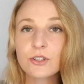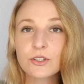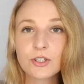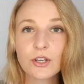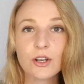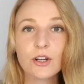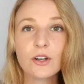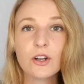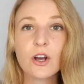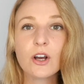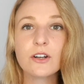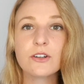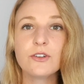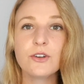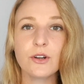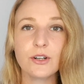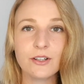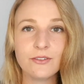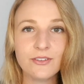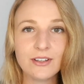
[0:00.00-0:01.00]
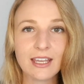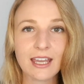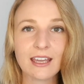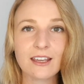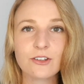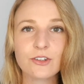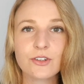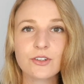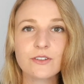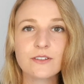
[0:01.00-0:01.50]
Turn on
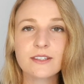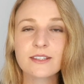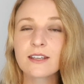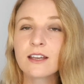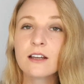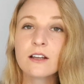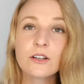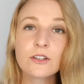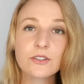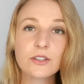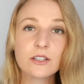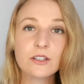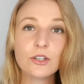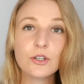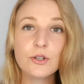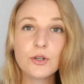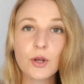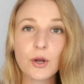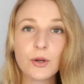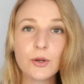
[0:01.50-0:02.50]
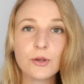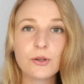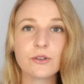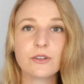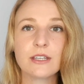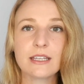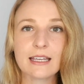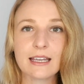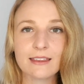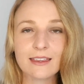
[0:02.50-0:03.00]
notifications so that you know you
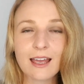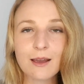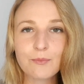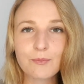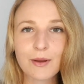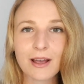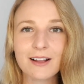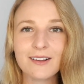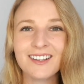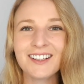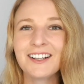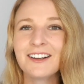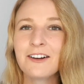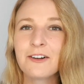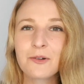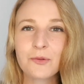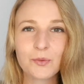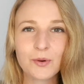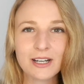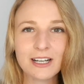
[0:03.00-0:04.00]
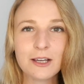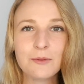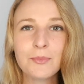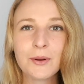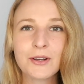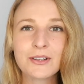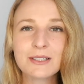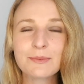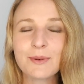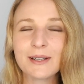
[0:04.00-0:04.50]
get that bell when I
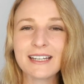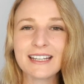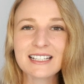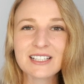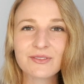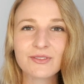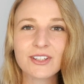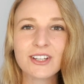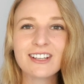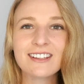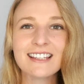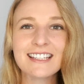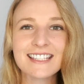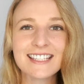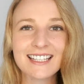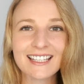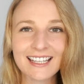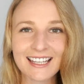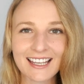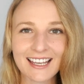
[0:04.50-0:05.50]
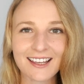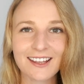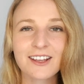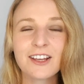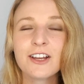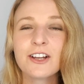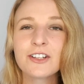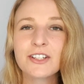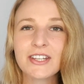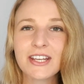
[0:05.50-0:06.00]
post my next video lesson here
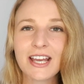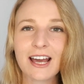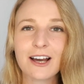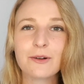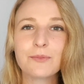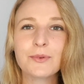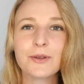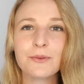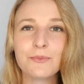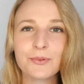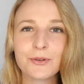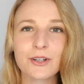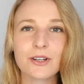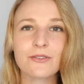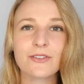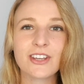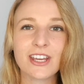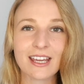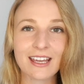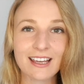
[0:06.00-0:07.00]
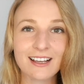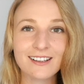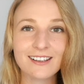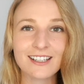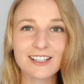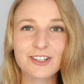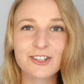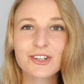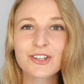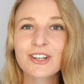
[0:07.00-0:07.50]
to help you improve your
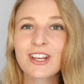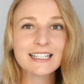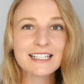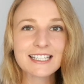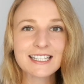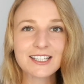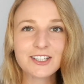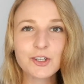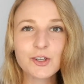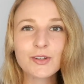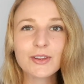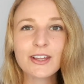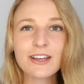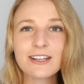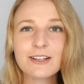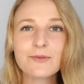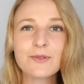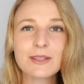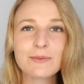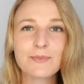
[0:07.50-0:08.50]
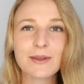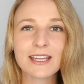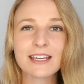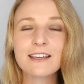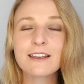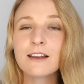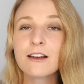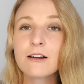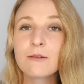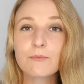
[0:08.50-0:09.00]
English. Continue learning with
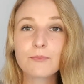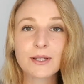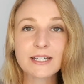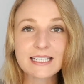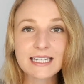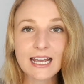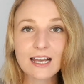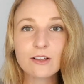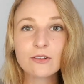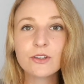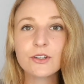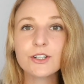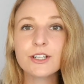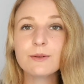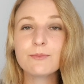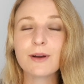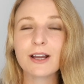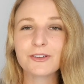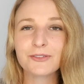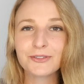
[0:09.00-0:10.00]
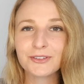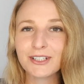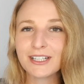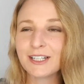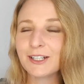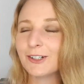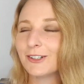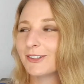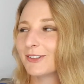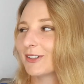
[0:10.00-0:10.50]
me by downloading my
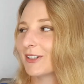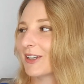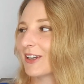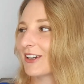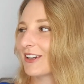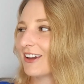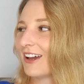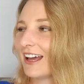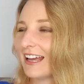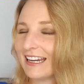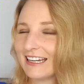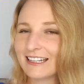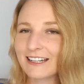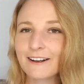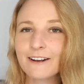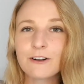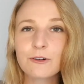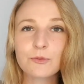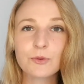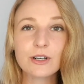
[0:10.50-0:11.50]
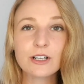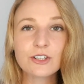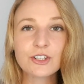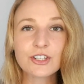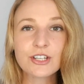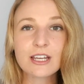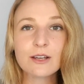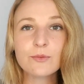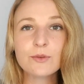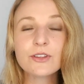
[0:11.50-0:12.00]
free audio guide where I
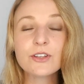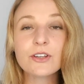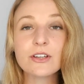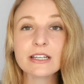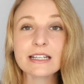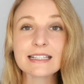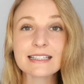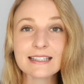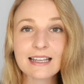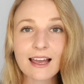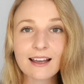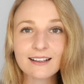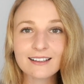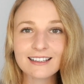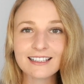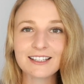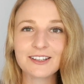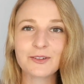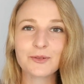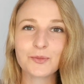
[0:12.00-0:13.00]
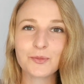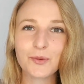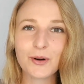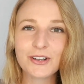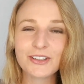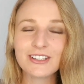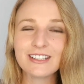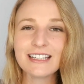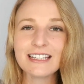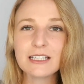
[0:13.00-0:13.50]
share with you exactly
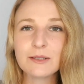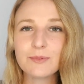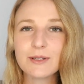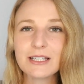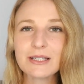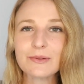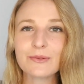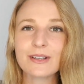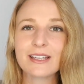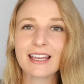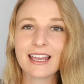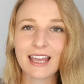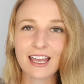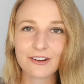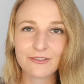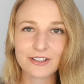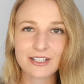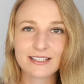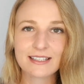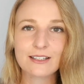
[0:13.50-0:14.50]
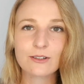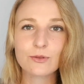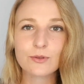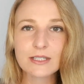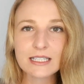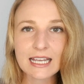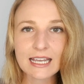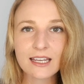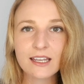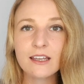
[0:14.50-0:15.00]
what you need to be doing every single
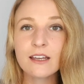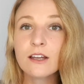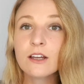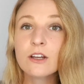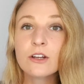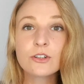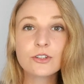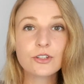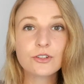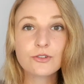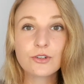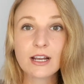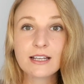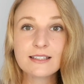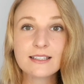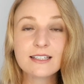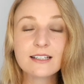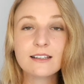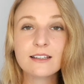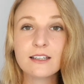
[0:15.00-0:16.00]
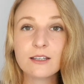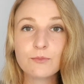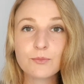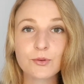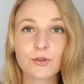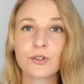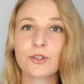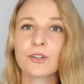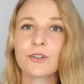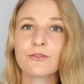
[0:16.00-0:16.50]
day to drastically
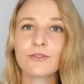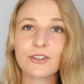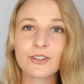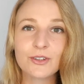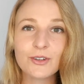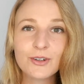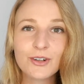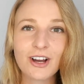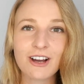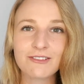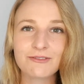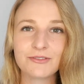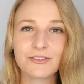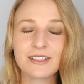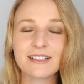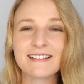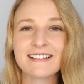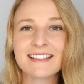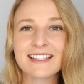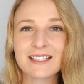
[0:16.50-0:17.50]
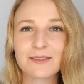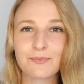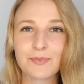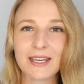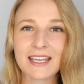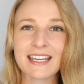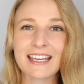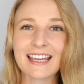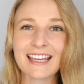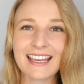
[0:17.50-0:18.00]
improve your confidence
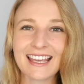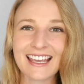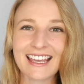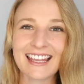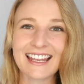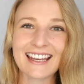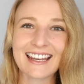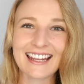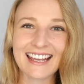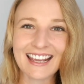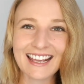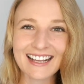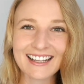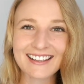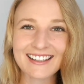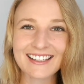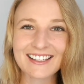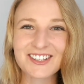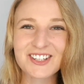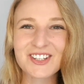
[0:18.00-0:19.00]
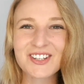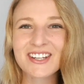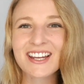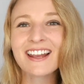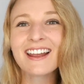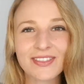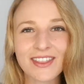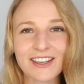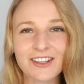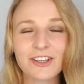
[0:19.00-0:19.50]
speaking in English.
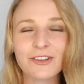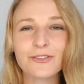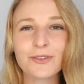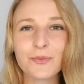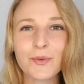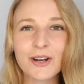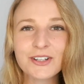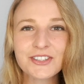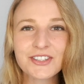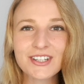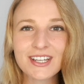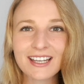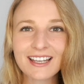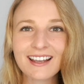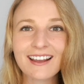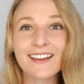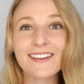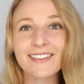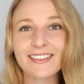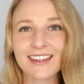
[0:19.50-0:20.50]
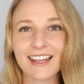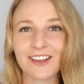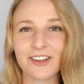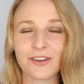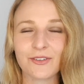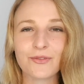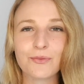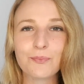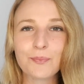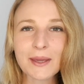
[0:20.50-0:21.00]
Thank you for watching, thank
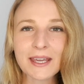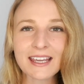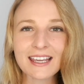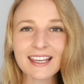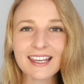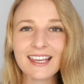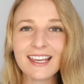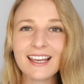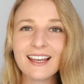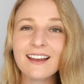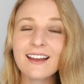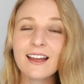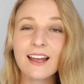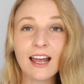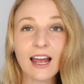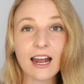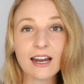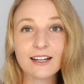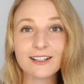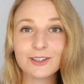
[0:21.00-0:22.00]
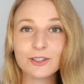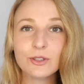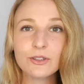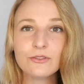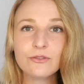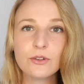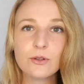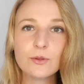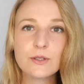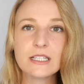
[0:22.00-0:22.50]
you for being here, and I look
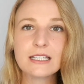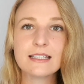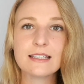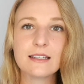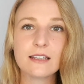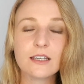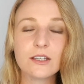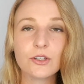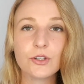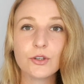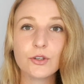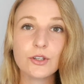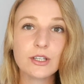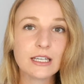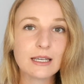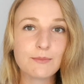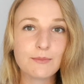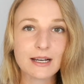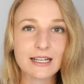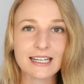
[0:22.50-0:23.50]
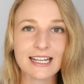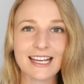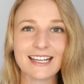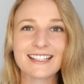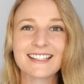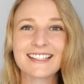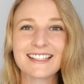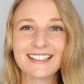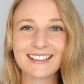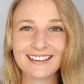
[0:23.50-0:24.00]
forward to seeing you in my
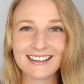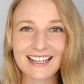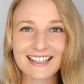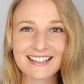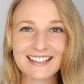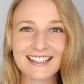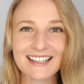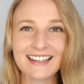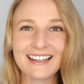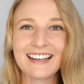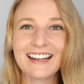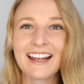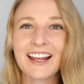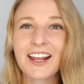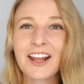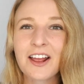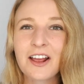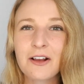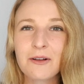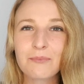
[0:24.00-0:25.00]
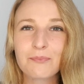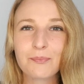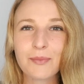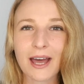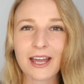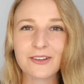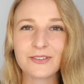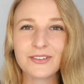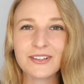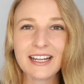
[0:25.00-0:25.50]
next lesson.
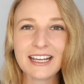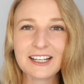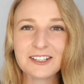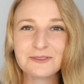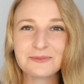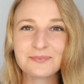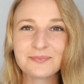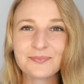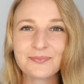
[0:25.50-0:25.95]
Bye for now.